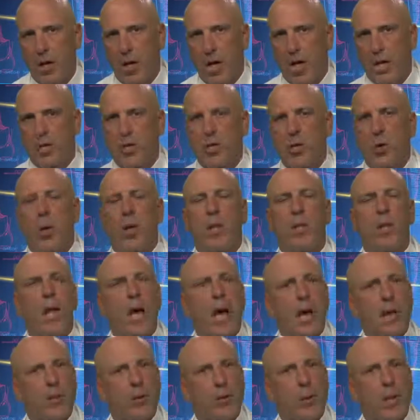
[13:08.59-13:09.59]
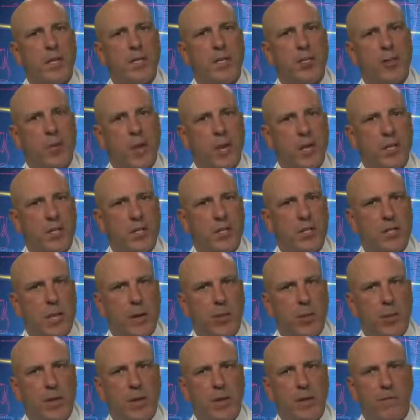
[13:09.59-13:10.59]
And so a lot of the restorations
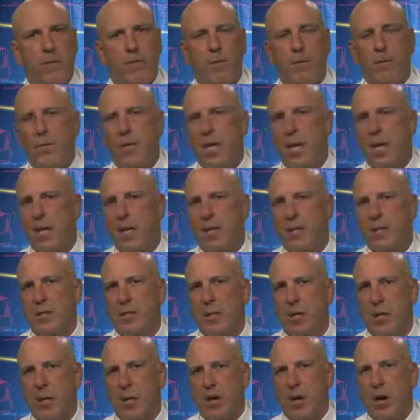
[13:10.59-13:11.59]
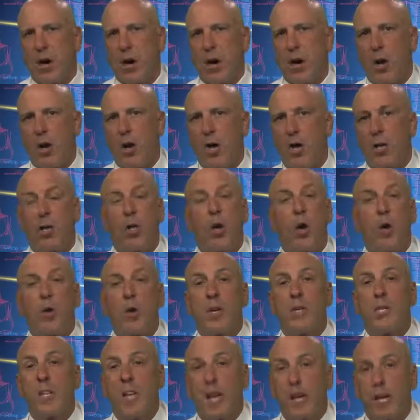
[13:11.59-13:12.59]
that we get from dentists are on
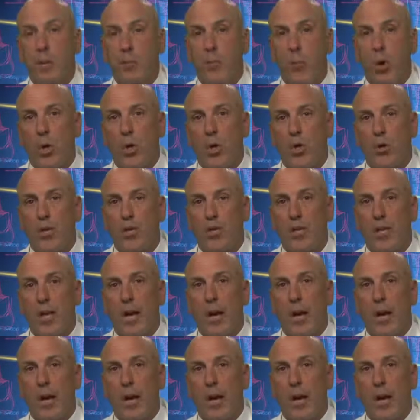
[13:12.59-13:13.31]
lower second molars,